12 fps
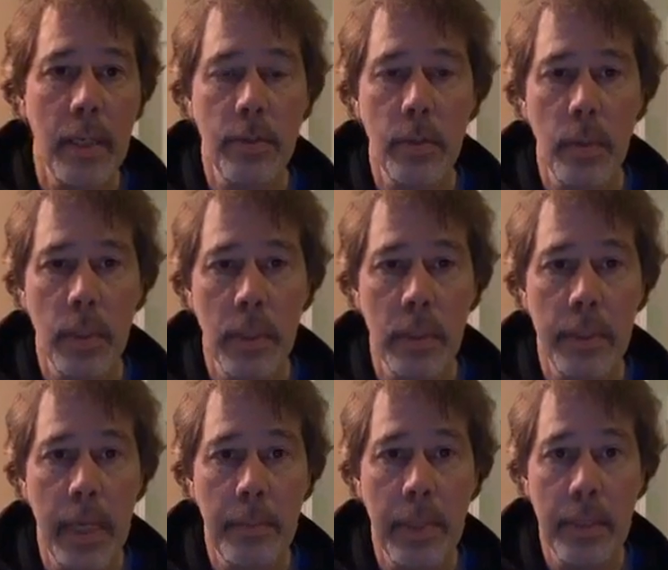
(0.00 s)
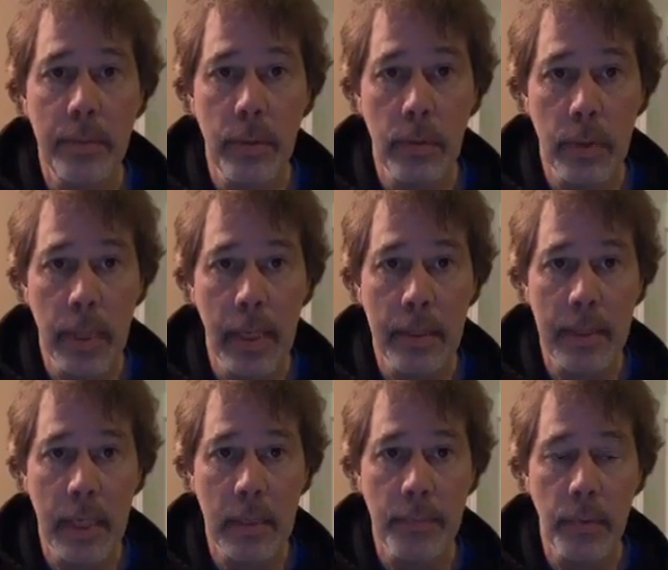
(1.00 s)
to do a little Name That Tune
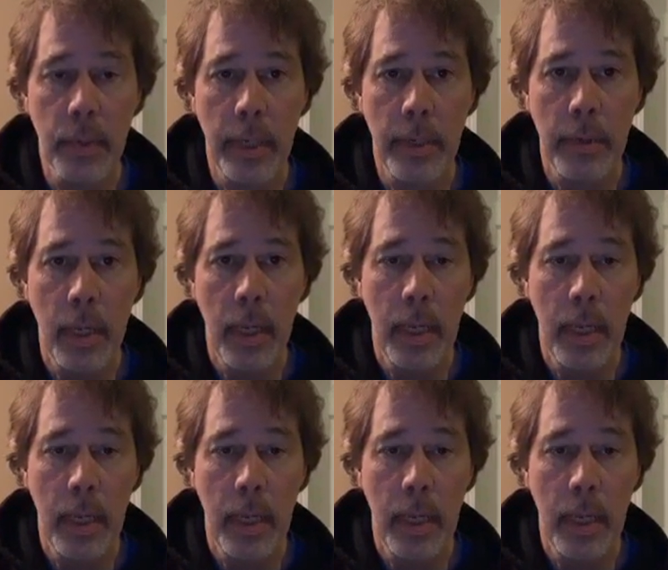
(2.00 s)
contest for you.